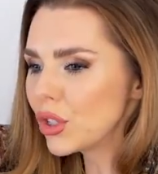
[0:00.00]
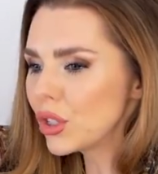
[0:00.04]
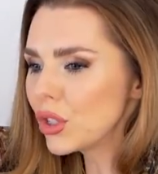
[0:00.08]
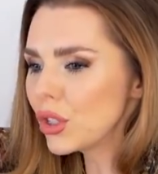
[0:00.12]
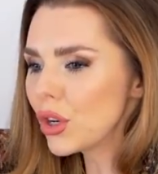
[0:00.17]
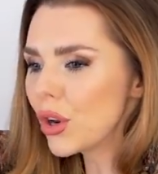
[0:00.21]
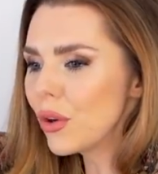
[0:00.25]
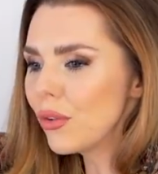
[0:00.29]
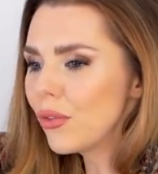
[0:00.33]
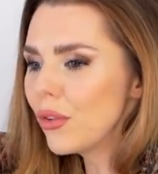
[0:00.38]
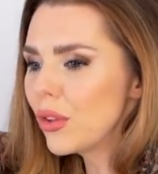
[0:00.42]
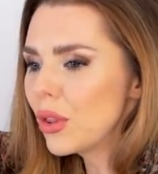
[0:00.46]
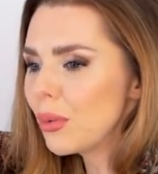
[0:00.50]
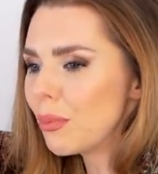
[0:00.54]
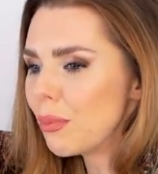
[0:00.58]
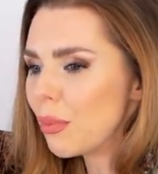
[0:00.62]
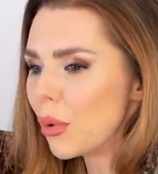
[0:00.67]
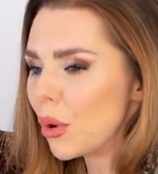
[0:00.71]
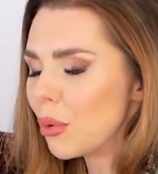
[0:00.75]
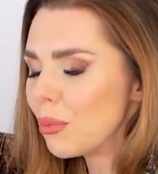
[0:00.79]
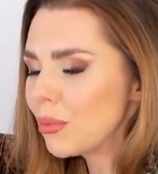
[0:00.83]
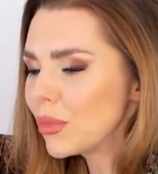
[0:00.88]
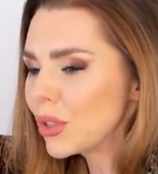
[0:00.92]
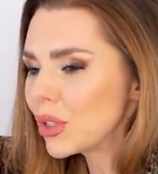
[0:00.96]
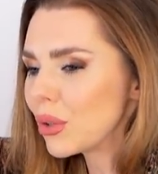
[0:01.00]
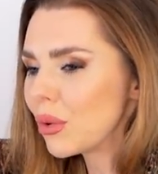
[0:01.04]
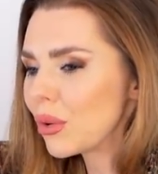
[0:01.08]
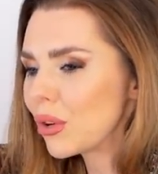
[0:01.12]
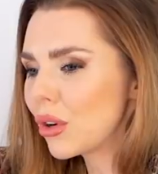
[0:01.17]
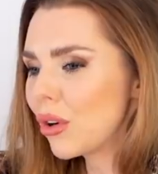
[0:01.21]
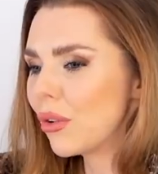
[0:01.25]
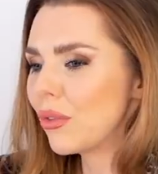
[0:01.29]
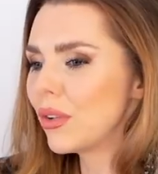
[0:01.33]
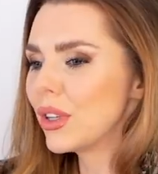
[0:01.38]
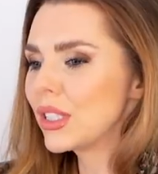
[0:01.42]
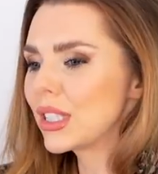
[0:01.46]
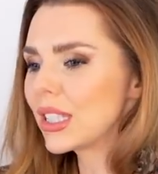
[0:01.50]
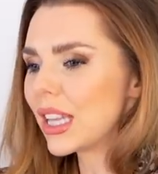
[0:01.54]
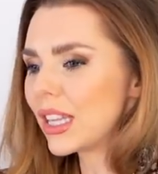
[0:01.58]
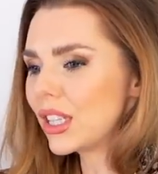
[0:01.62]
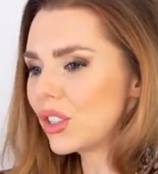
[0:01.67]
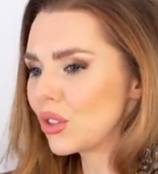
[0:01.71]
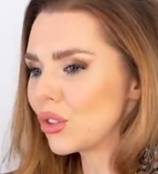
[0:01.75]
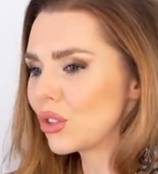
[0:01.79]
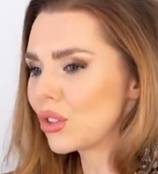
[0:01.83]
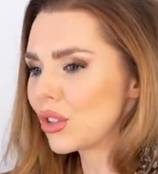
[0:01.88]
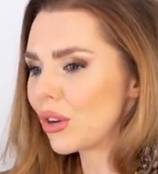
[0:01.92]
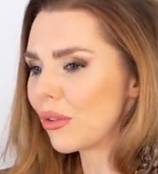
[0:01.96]
just over the bum, so it covers
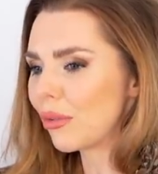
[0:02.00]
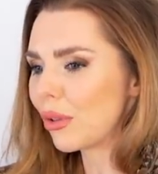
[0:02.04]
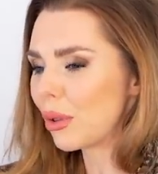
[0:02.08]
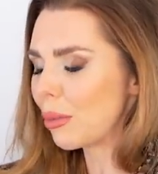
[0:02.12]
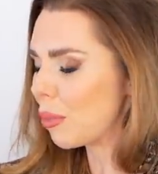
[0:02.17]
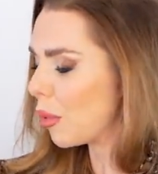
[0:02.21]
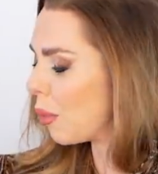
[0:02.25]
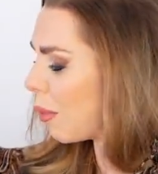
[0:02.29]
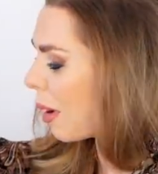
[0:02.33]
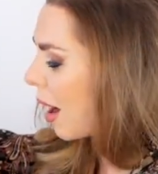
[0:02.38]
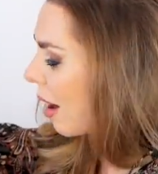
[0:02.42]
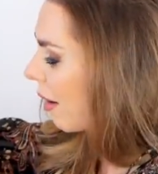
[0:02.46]
like just over the bum